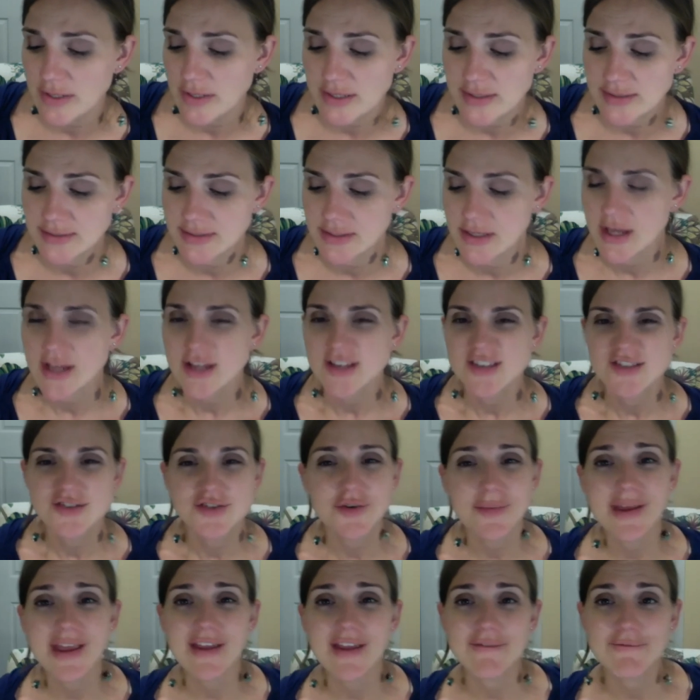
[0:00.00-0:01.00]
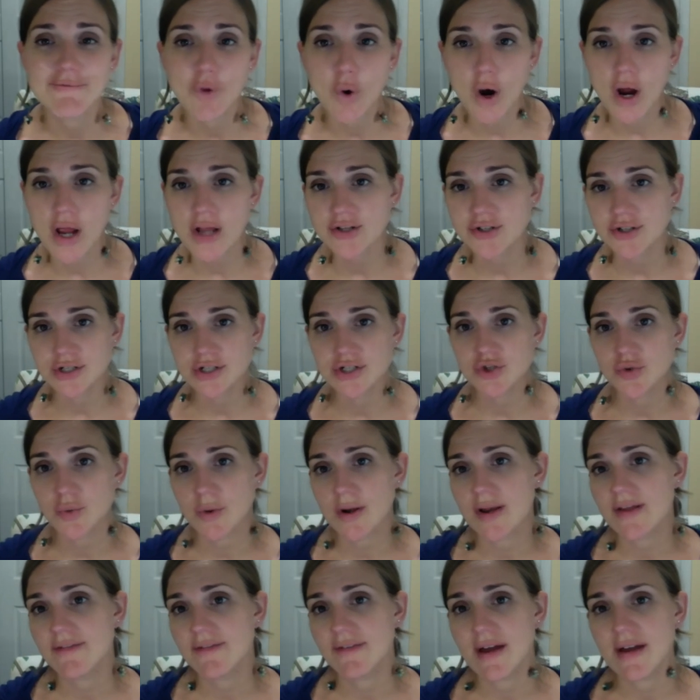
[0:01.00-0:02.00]
So you're making
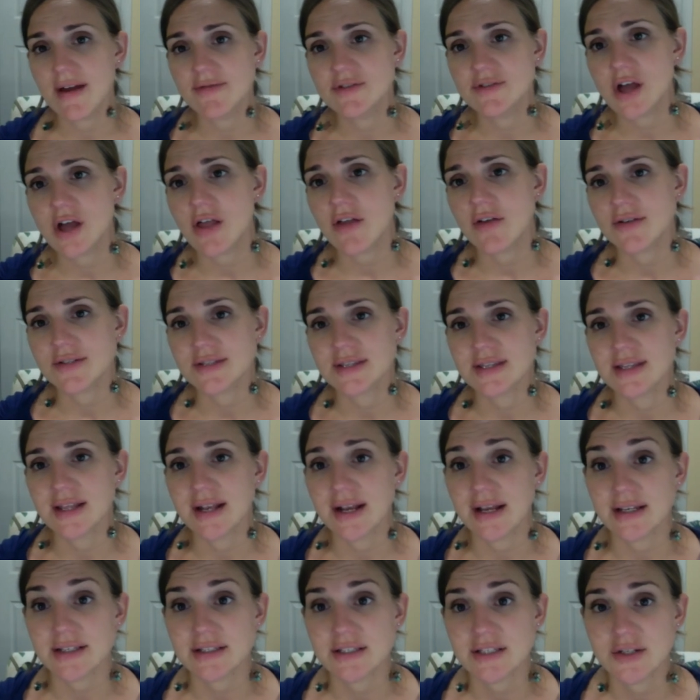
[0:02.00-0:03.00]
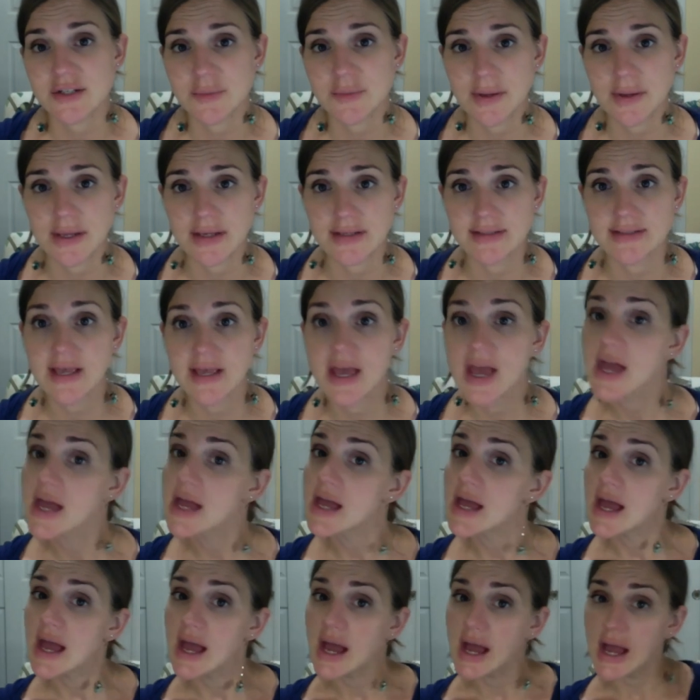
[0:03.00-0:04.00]
$425 in the next 2 weeks.
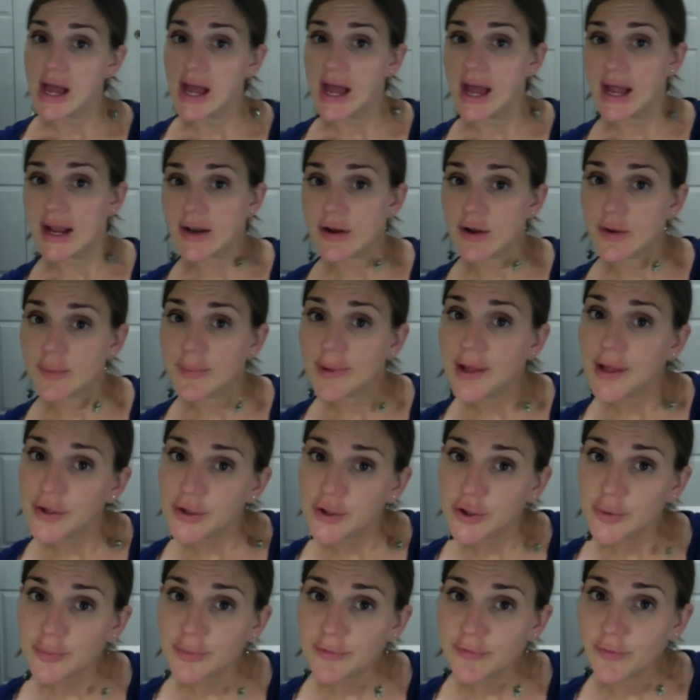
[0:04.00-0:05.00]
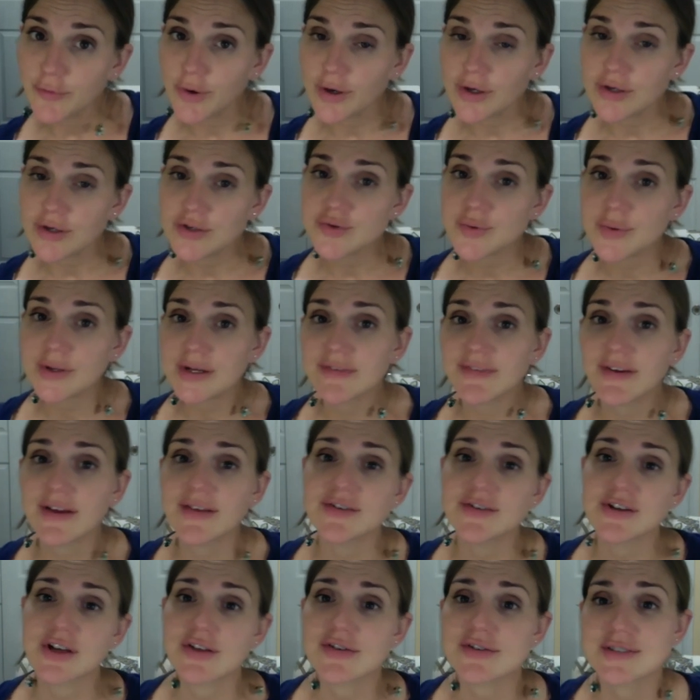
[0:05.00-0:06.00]
I don't know about you, but $425 in the
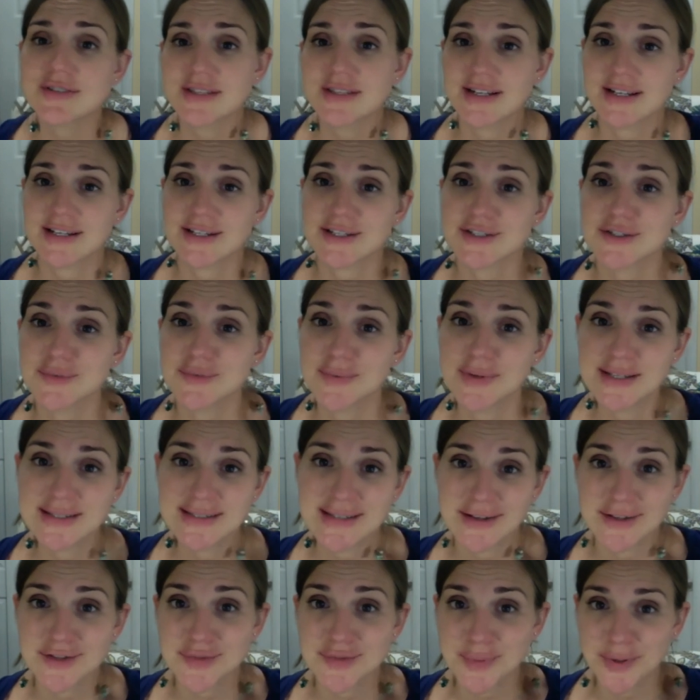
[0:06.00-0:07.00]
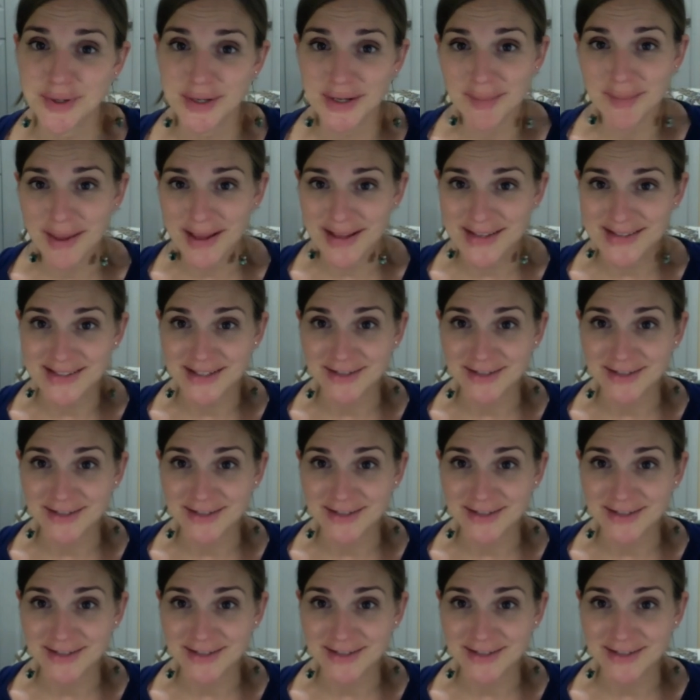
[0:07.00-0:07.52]
next 2 weeks sounds pretty amazing, right?